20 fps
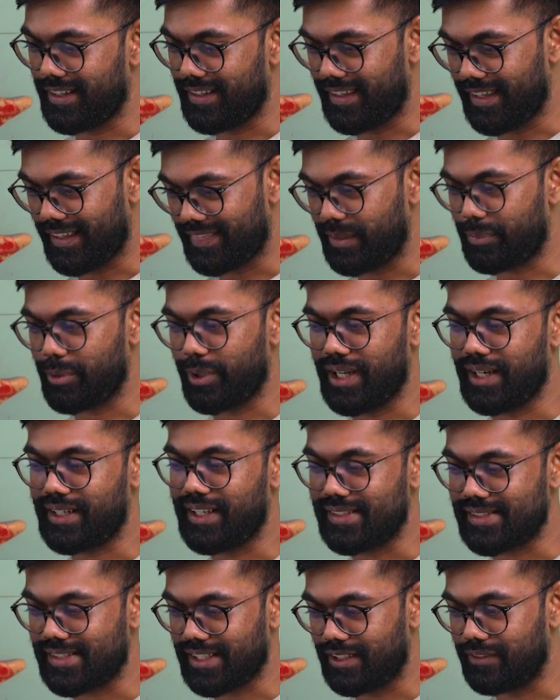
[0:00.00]
get the product
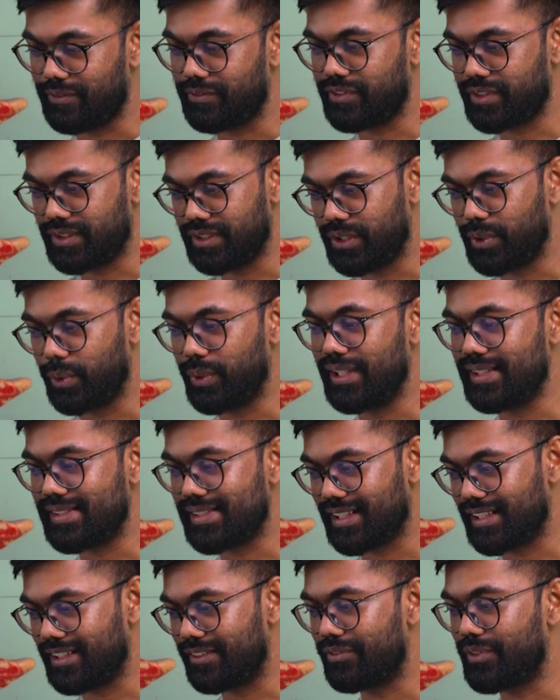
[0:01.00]
itself, the tool
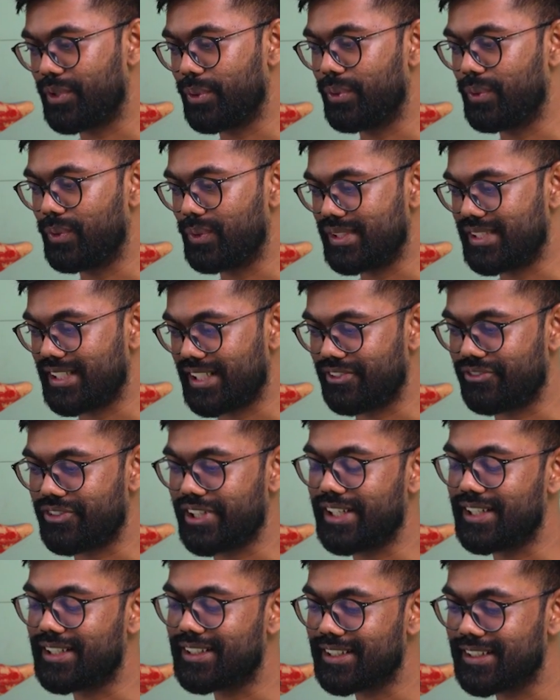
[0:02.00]
itself, to
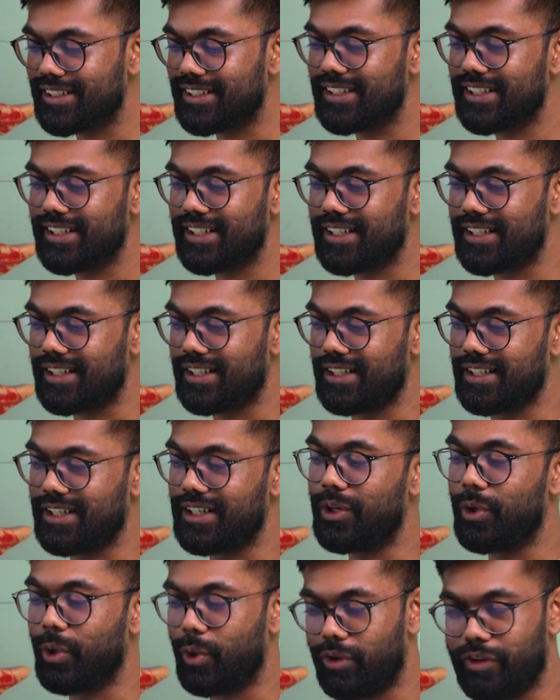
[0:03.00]
generate
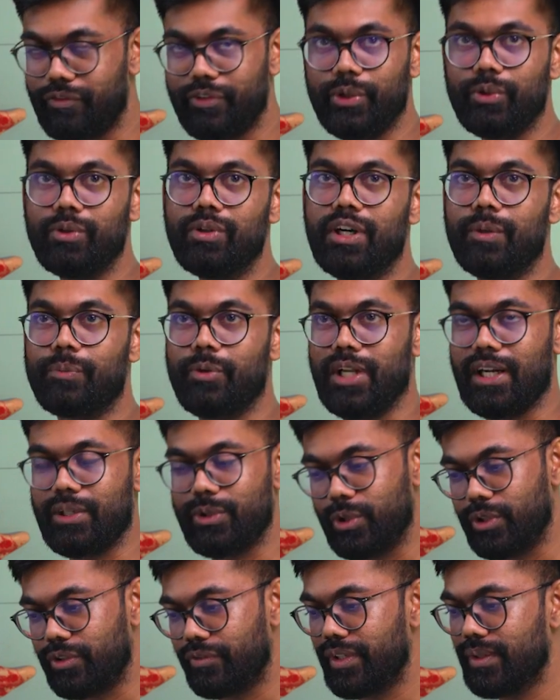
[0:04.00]
a product
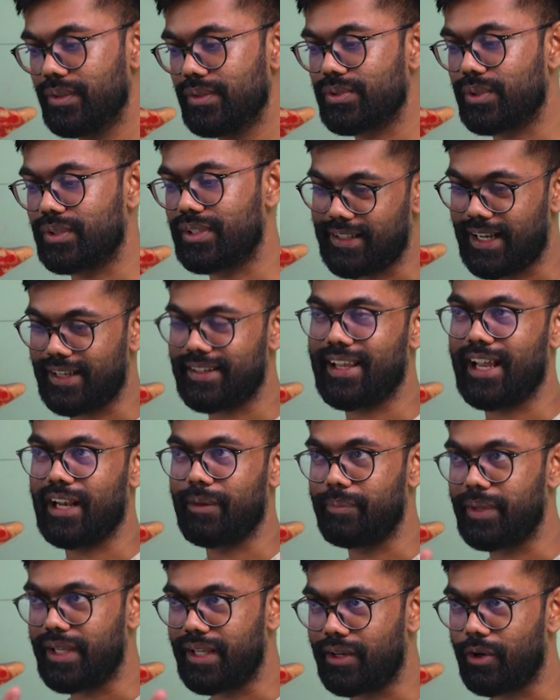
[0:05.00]
overview, so that
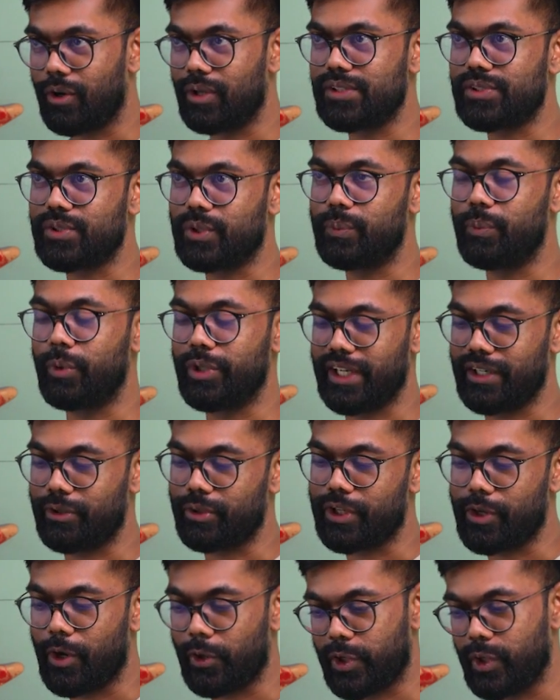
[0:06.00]
can be also put into
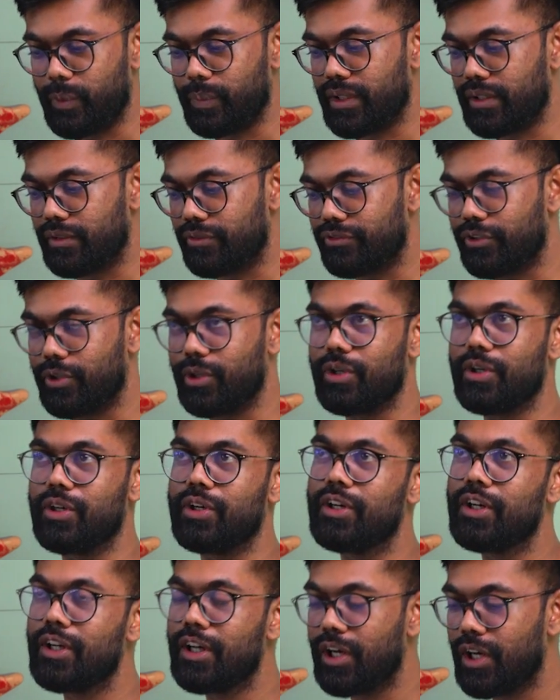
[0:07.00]
the document
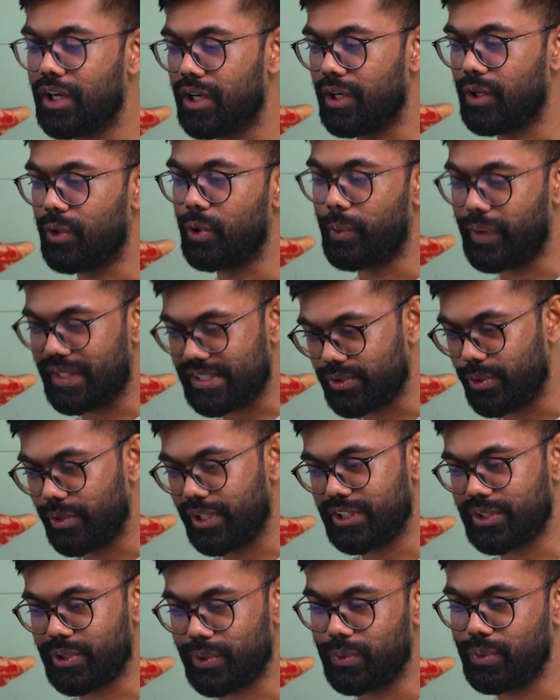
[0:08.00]
for who is
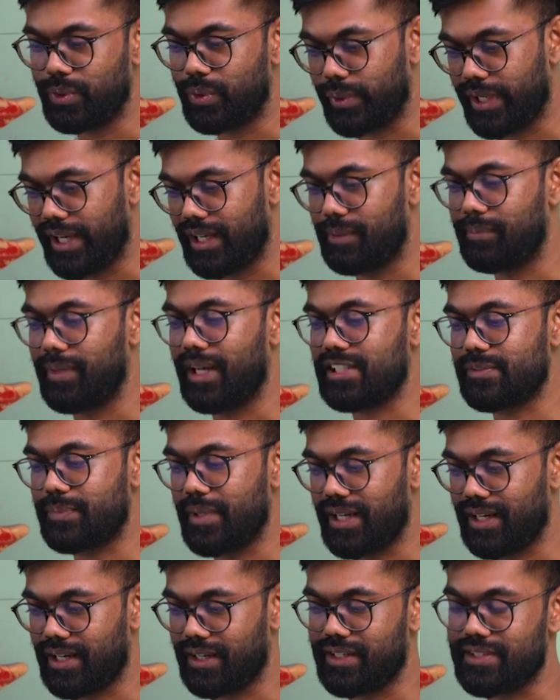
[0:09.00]
going through to get a much
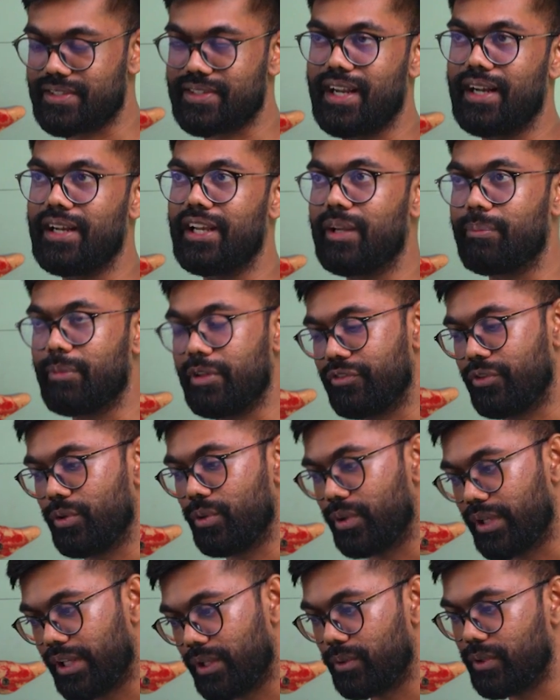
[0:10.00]
better understanding
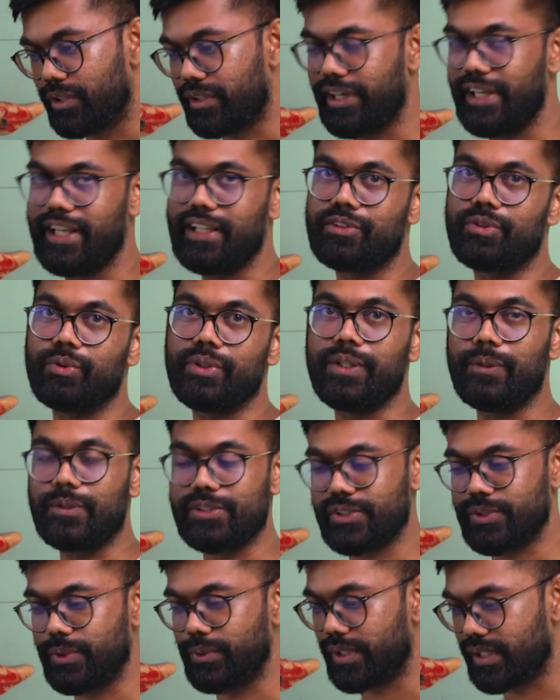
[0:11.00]
before reading through the use
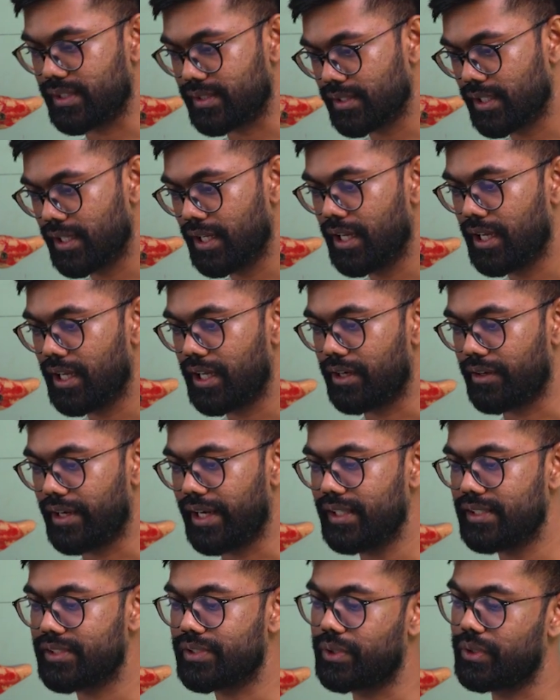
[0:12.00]
stories,
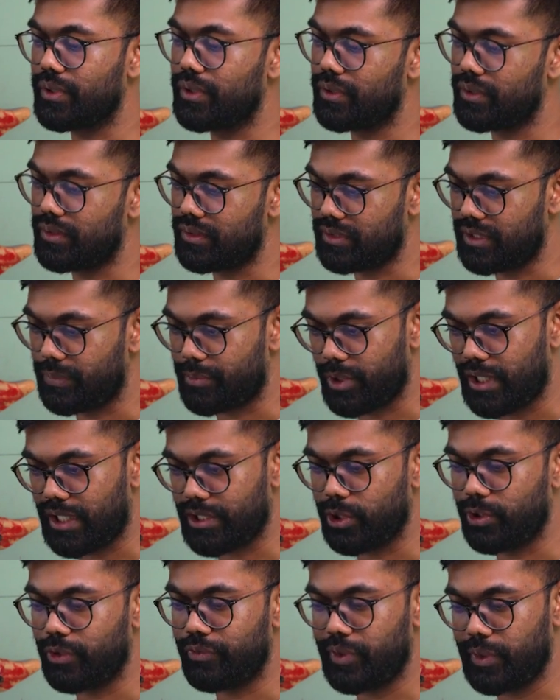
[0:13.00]
right? So the
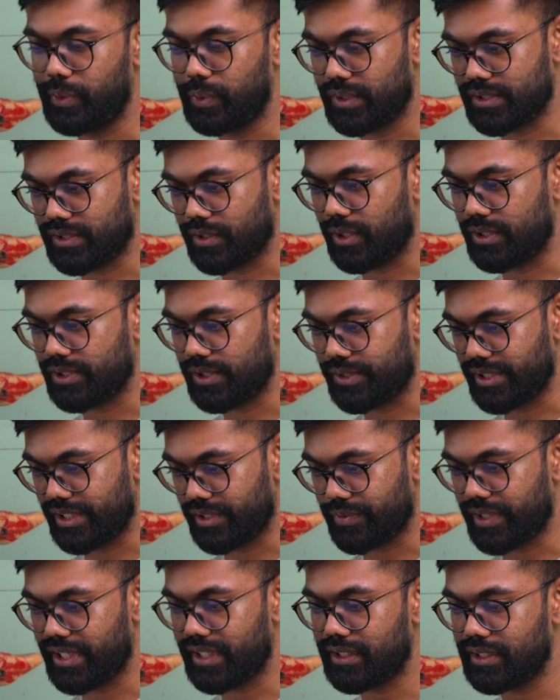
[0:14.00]
product overview was also
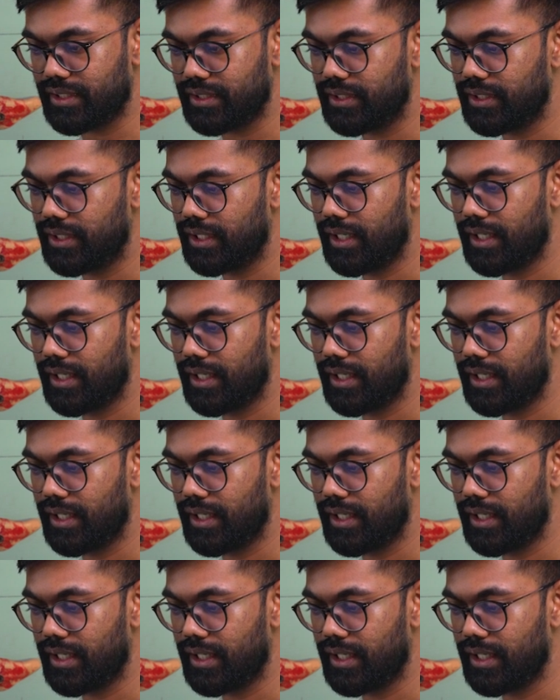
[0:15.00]
generated